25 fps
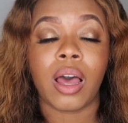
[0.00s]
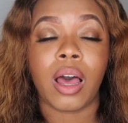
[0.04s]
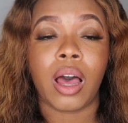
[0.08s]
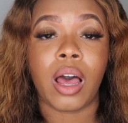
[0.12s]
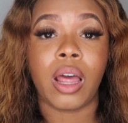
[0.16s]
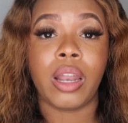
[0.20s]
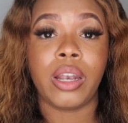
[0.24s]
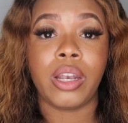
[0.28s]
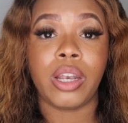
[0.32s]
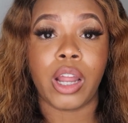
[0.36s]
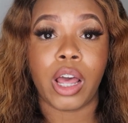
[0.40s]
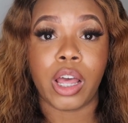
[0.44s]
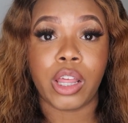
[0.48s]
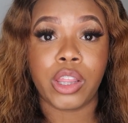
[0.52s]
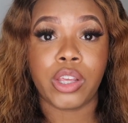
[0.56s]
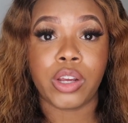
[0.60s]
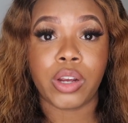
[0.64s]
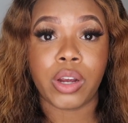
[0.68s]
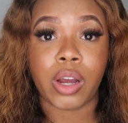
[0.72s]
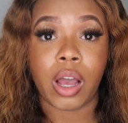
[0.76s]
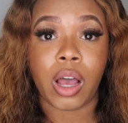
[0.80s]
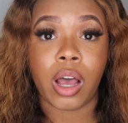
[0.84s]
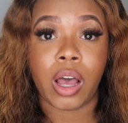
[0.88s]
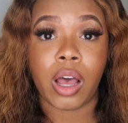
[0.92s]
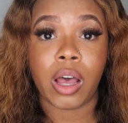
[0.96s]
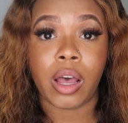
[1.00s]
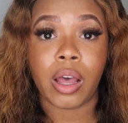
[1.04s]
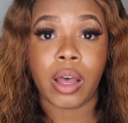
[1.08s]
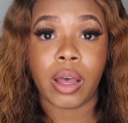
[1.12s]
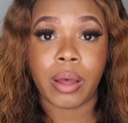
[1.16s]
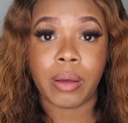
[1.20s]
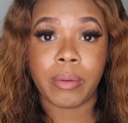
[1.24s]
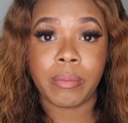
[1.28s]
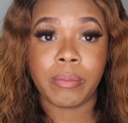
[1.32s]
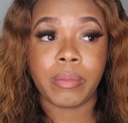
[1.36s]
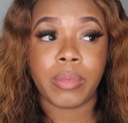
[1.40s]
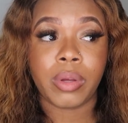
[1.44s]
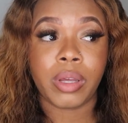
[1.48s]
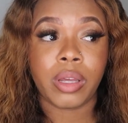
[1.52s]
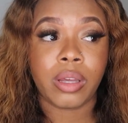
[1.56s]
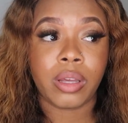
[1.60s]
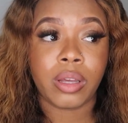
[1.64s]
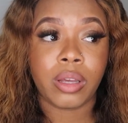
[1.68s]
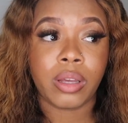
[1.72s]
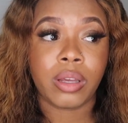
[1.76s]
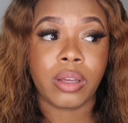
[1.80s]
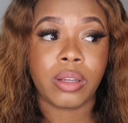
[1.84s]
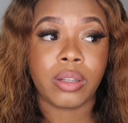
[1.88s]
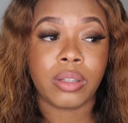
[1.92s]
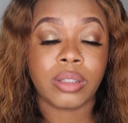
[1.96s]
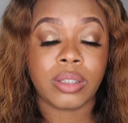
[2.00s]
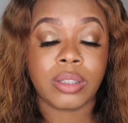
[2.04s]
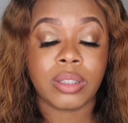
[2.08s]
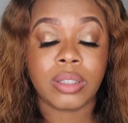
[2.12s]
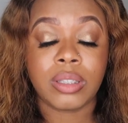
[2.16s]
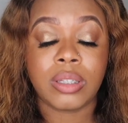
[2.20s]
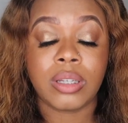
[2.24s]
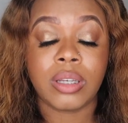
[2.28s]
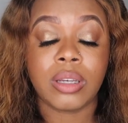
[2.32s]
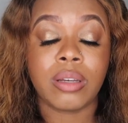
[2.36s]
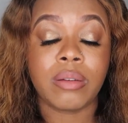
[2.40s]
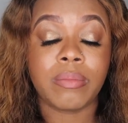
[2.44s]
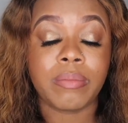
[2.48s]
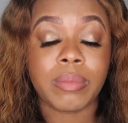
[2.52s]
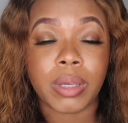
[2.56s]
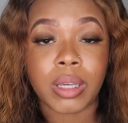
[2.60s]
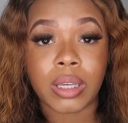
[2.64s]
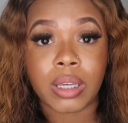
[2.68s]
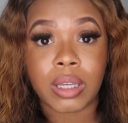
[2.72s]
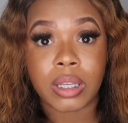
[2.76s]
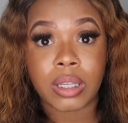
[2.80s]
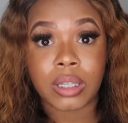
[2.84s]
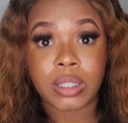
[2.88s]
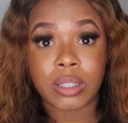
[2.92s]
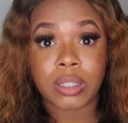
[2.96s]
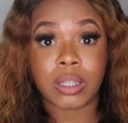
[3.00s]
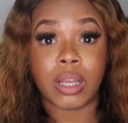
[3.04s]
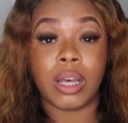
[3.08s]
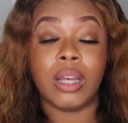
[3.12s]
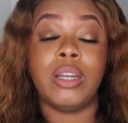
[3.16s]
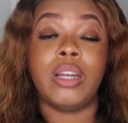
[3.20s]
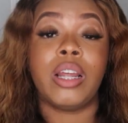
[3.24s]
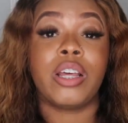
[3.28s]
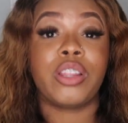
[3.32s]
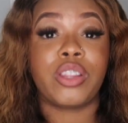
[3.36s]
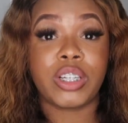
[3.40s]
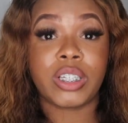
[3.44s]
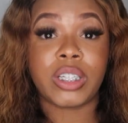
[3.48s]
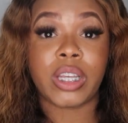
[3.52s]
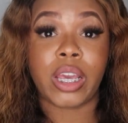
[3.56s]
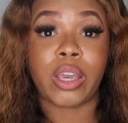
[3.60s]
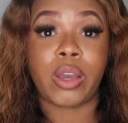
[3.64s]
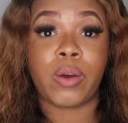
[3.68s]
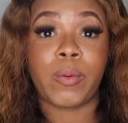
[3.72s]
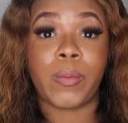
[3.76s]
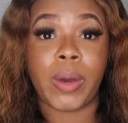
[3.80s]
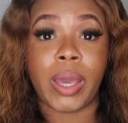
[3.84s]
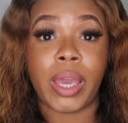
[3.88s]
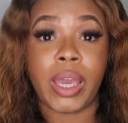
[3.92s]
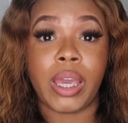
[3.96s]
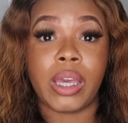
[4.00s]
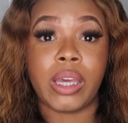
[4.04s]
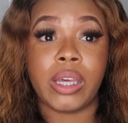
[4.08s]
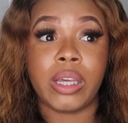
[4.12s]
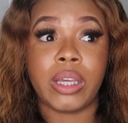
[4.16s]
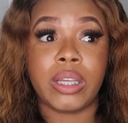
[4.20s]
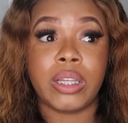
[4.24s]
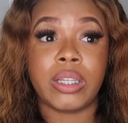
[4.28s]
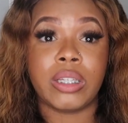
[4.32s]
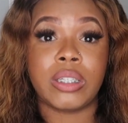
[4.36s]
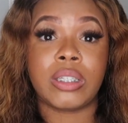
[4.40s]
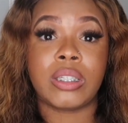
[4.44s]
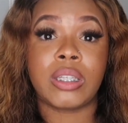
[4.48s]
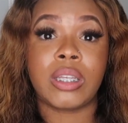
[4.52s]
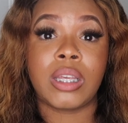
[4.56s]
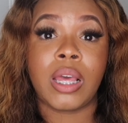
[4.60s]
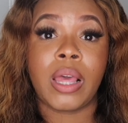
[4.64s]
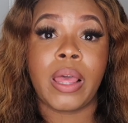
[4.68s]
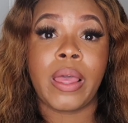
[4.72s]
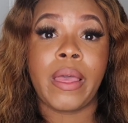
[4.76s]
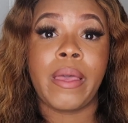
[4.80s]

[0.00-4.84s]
Another takeaway is